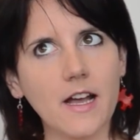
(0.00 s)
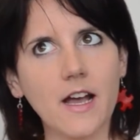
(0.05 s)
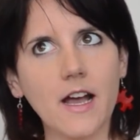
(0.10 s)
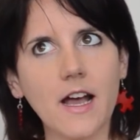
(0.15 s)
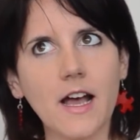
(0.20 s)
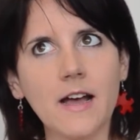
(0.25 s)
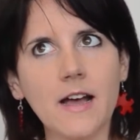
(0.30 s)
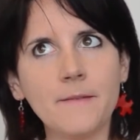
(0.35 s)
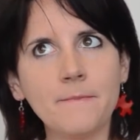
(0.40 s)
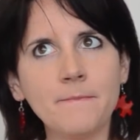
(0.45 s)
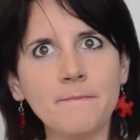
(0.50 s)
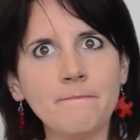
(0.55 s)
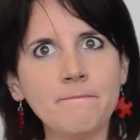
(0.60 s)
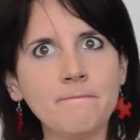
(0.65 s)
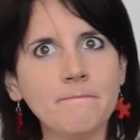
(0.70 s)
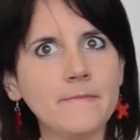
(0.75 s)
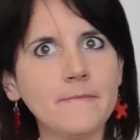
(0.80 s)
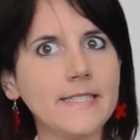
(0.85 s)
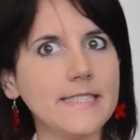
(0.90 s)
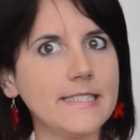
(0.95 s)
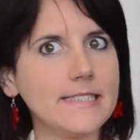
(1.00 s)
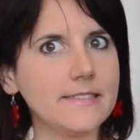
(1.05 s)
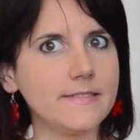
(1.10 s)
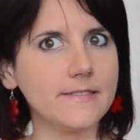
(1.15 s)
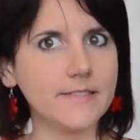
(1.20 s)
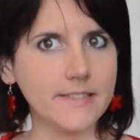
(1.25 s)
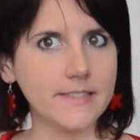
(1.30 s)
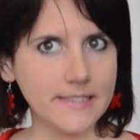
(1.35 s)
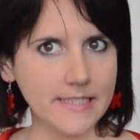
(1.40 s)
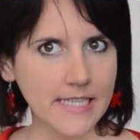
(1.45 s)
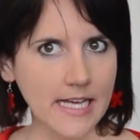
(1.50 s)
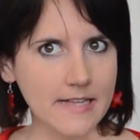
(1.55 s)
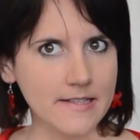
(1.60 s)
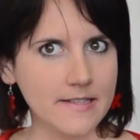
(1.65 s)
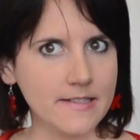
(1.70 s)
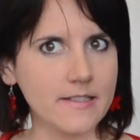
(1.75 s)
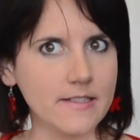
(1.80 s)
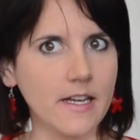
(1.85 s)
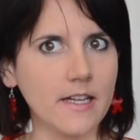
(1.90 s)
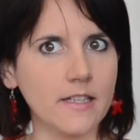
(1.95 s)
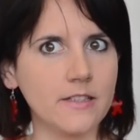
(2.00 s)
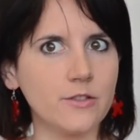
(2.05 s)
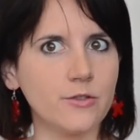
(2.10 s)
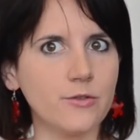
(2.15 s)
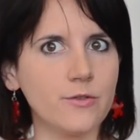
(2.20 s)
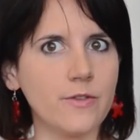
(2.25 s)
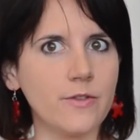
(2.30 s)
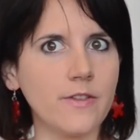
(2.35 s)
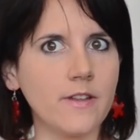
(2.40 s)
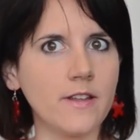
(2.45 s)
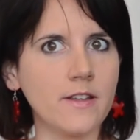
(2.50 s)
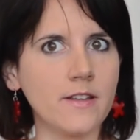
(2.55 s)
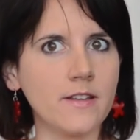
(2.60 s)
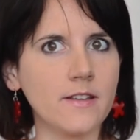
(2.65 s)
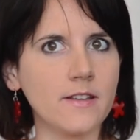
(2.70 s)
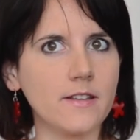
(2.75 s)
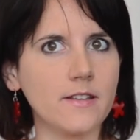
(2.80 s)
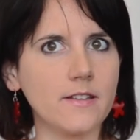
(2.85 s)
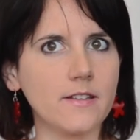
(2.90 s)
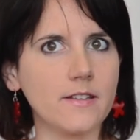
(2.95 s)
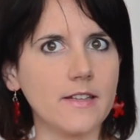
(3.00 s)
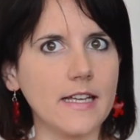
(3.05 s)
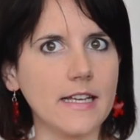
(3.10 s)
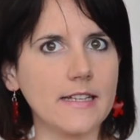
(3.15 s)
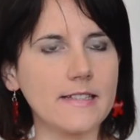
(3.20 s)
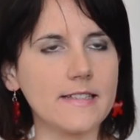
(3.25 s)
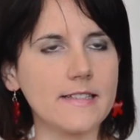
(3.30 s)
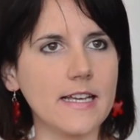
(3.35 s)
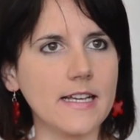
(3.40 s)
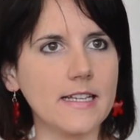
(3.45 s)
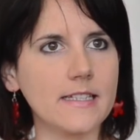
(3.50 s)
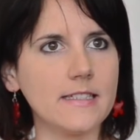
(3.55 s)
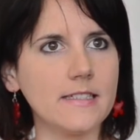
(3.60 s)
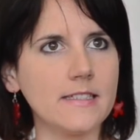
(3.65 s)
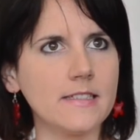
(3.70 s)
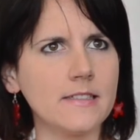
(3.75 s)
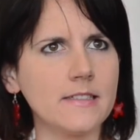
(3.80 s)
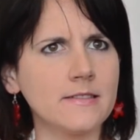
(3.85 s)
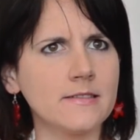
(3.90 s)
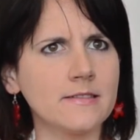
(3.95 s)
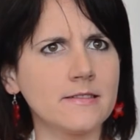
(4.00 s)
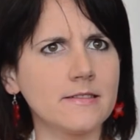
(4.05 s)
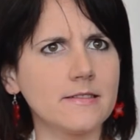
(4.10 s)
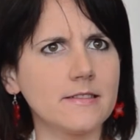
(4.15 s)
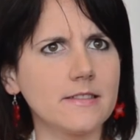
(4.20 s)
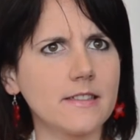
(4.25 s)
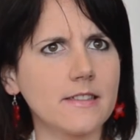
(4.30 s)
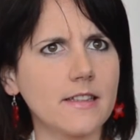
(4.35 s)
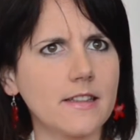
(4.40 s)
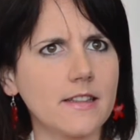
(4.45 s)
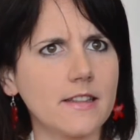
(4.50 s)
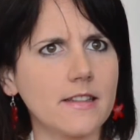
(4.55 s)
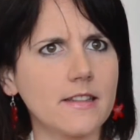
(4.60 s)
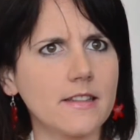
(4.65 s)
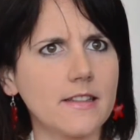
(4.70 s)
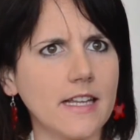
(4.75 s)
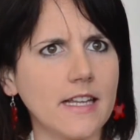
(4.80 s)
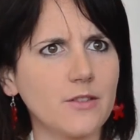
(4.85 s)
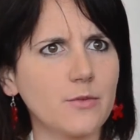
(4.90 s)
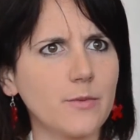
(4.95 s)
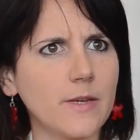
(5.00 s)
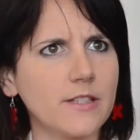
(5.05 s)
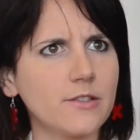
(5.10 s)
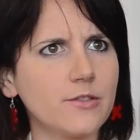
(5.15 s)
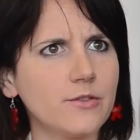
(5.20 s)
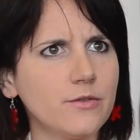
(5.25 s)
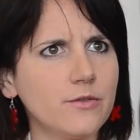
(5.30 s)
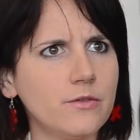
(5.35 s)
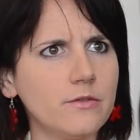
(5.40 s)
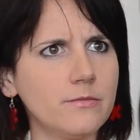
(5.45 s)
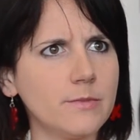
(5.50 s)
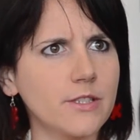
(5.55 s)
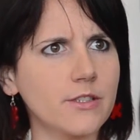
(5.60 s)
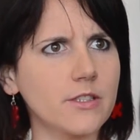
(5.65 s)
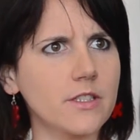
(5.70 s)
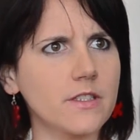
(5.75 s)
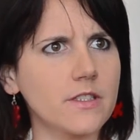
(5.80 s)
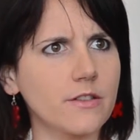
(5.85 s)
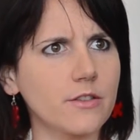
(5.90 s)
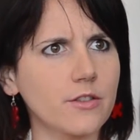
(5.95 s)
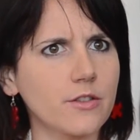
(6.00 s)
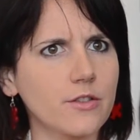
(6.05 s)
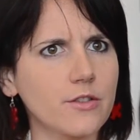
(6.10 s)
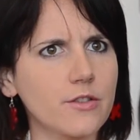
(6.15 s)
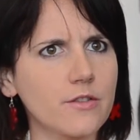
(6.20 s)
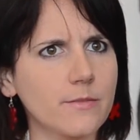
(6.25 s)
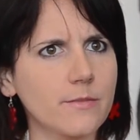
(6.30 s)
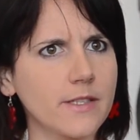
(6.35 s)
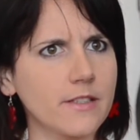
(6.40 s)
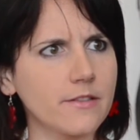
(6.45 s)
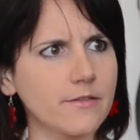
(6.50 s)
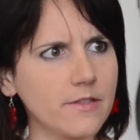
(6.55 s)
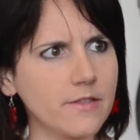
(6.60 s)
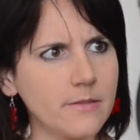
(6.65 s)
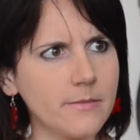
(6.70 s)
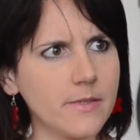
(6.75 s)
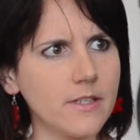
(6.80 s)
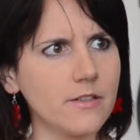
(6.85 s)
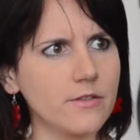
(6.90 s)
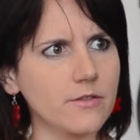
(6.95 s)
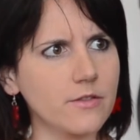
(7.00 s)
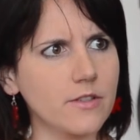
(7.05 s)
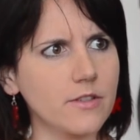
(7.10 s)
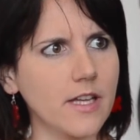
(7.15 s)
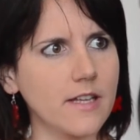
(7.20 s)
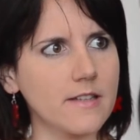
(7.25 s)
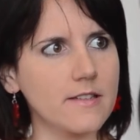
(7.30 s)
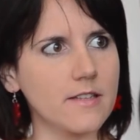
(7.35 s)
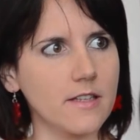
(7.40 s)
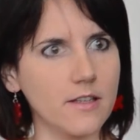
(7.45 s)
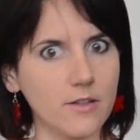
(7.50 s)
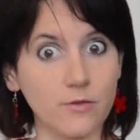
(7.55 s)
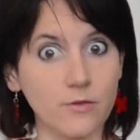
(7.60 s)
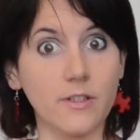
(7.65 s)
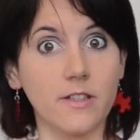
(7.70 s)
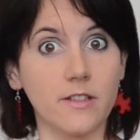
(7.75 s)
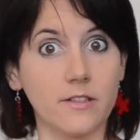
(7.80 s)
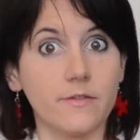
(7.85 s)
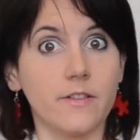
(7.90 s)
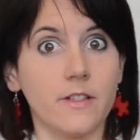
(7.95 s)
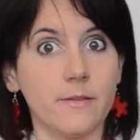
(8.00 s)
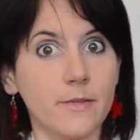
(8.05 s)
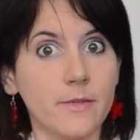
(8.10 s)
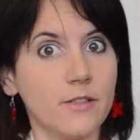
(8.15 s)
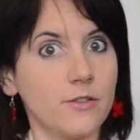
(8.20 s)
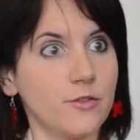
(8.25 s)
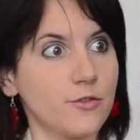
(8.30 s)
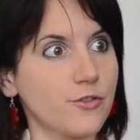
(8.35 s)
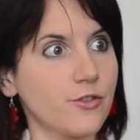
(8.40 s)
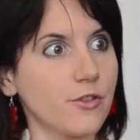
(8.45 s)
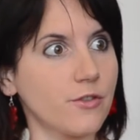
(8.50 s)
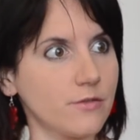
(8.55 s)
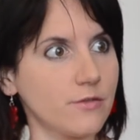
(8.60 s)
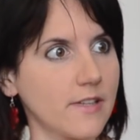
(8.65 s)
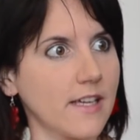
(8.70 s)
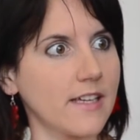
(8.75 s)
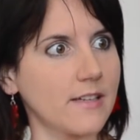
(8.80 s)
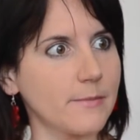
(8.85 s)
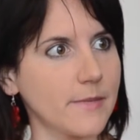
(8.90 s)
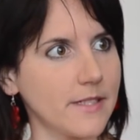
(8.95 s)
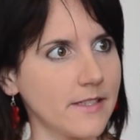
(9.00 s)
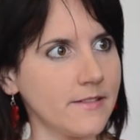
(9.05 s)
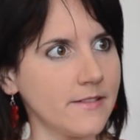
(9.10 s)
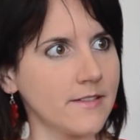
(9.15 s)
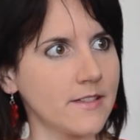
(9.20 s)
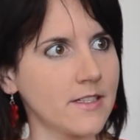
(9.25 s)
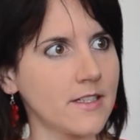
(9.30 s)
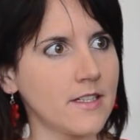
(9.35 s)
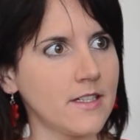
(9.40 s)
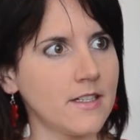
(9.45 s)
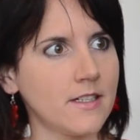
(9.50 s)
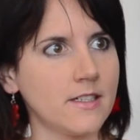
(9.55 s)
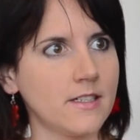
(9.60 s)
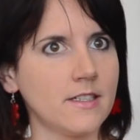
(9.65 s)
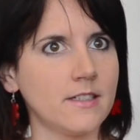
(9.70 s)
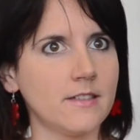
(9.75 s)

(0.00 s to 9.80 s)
Um, yes, I do think exactly in that way too because there are not so many females. So you can say you need a female in your show, take me. Mm.